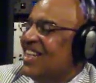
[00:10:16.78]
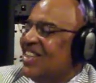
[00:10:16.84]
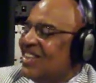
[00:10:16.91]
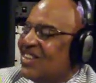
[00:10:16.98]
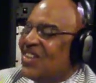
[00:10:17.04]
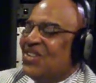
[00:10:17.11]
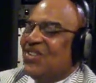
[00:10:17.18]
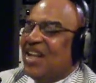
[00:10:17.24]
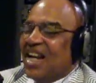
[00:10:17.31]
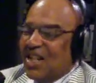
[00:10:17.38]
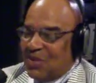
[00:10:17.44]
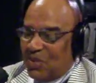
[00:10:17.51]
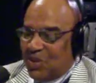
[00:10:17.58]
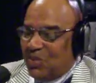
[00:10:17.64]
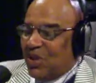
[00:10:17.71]
So you guys
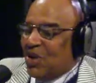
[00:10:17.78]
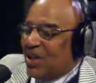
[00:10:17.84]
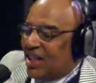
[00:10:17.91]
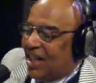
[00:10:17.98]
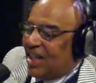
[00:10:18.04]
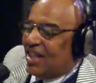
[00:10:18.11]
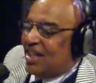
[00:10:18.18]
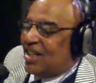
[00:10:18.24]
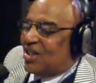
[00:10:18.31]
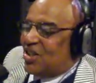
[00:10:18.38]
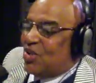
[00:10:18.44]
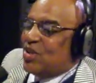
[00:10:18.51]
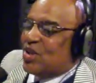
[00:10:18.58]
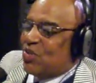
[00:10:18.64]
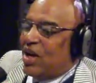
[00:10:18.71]
supposed to be going to India
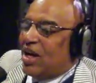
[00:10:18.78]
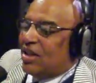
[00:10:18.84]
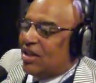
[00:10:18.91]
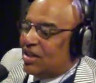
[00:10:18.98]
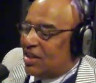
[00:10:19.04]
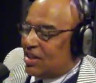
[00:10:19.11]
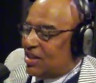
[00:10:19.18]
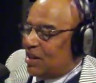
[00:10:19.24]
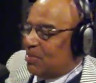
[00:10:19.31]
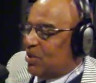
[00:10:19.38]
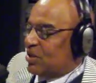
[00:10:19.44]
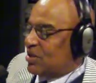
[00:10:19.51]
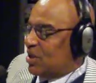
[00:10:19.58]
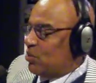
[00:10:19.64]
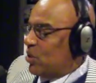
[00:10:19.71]
too as well in December, or
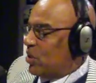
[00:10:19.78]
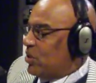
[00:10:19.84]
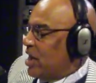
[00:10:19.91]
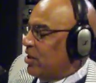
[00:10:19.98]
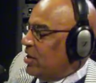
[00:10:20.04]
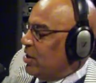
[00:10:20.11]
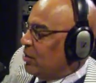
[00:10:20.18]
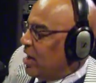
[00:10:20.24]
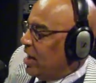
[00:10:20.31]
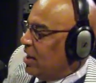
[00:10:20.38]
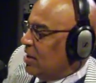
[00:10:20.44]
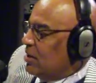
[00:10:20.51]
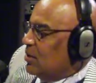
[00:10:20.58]
somewhere around there, right?